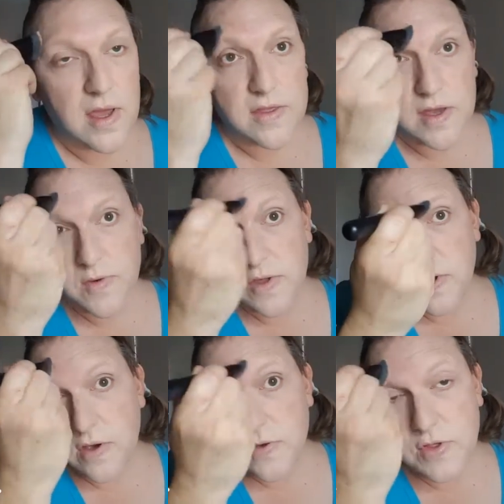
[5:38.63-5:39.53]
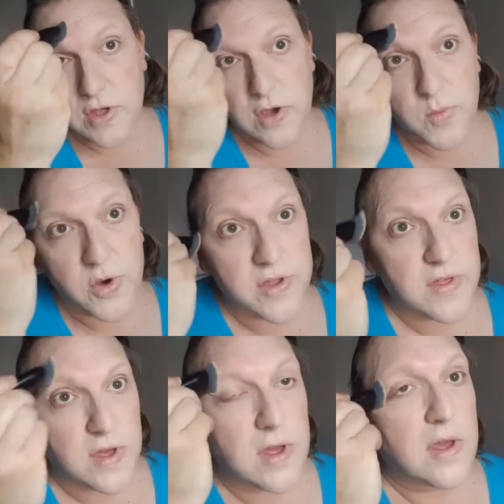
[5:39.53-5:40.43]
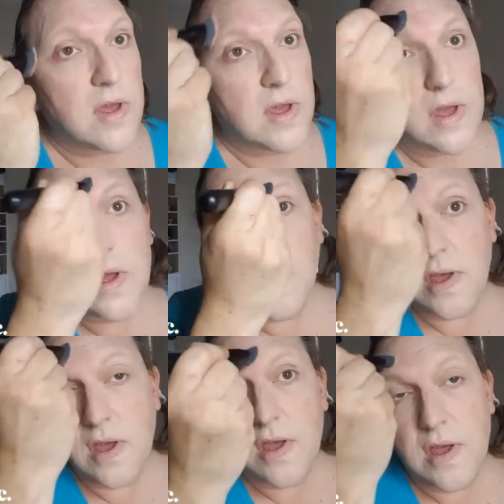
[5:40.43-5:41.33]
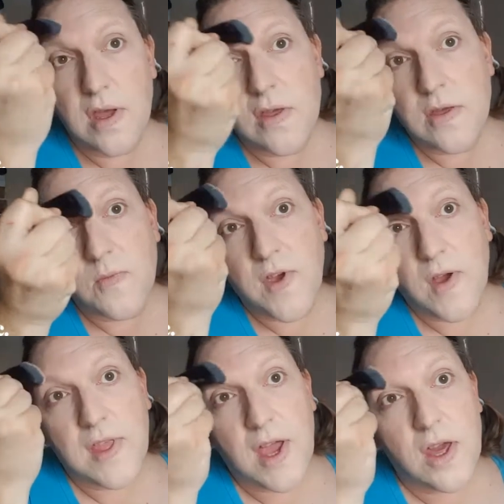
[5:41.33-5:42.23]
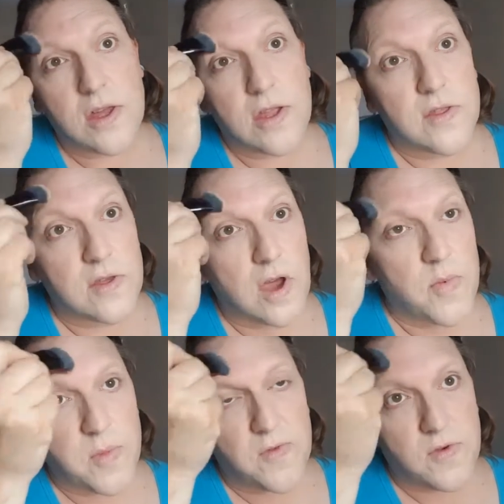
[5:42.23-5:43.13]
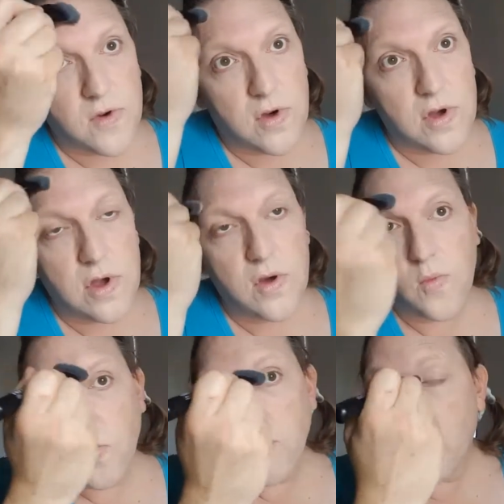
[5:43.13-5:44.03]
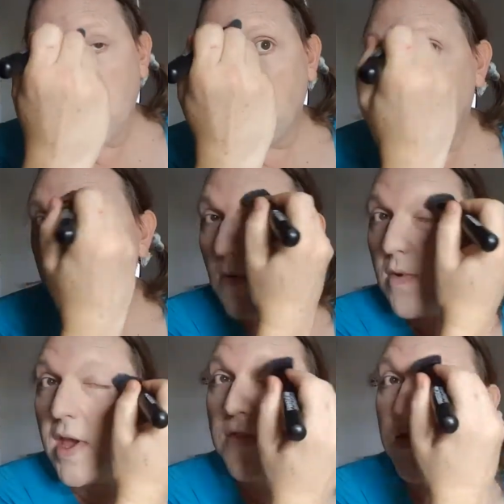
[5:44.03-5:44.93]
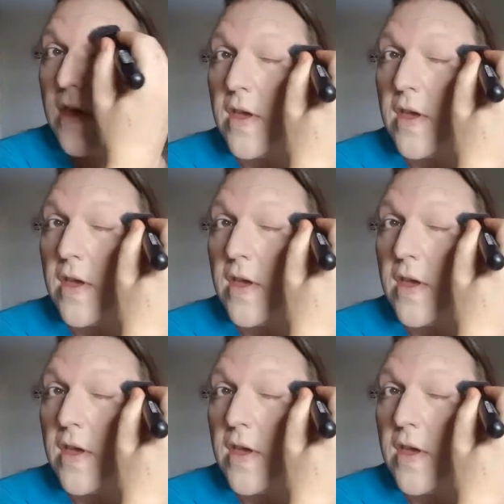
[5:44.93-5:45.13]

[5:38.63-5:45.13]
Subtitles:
is I would also put some foundation on top before working away with